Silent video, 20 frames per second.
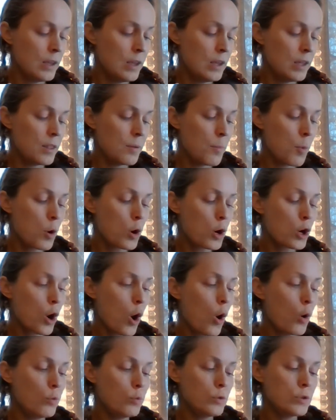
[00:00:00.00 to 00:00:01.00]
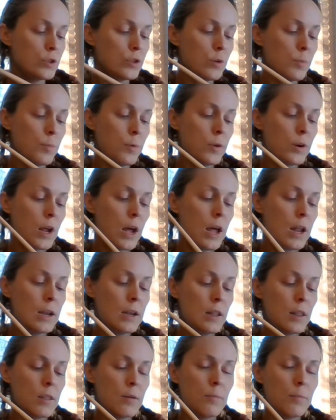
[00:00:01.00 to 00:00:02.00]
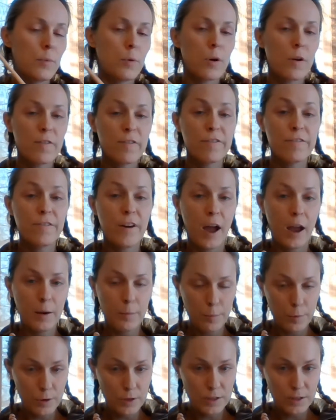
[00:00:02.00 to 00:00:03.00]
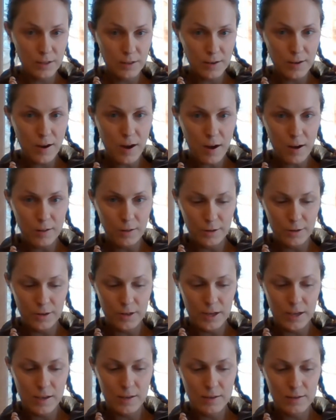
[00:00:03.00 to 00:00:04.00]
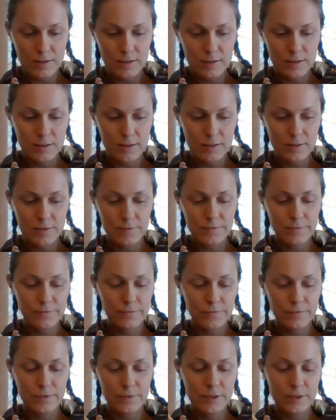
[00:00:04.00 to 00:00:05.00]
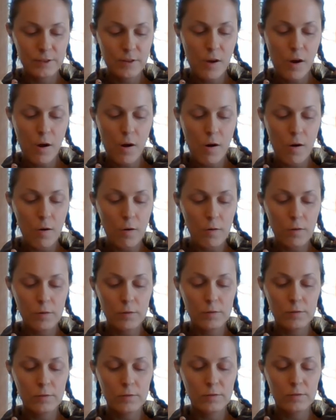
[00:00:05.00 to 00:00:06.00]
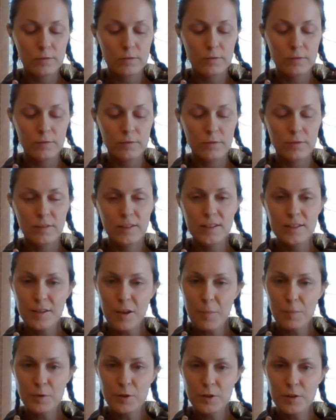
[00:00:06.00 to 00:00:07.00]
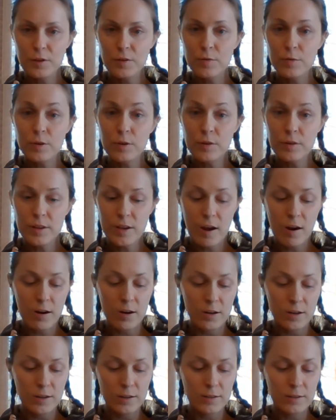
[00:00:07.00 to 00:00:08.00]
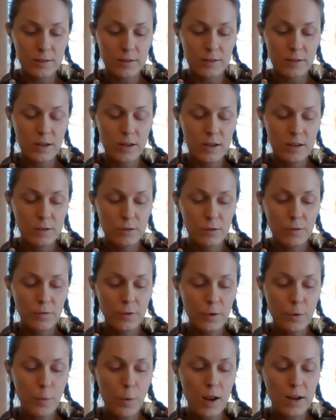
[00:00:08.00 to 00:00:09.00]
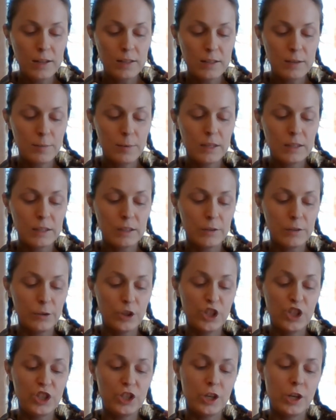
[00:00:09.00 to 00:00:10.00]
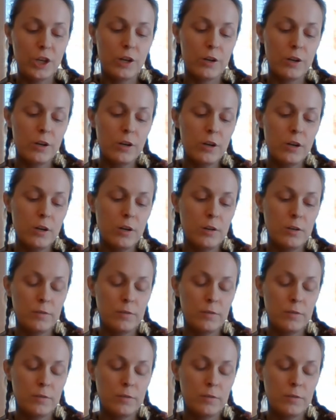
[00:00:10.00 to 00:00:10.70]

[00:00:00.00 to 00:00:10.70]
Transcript: The more coats you put on, the more vibrant the color is. So it's up to you. You're the artist. So if you want it to be a little sheer,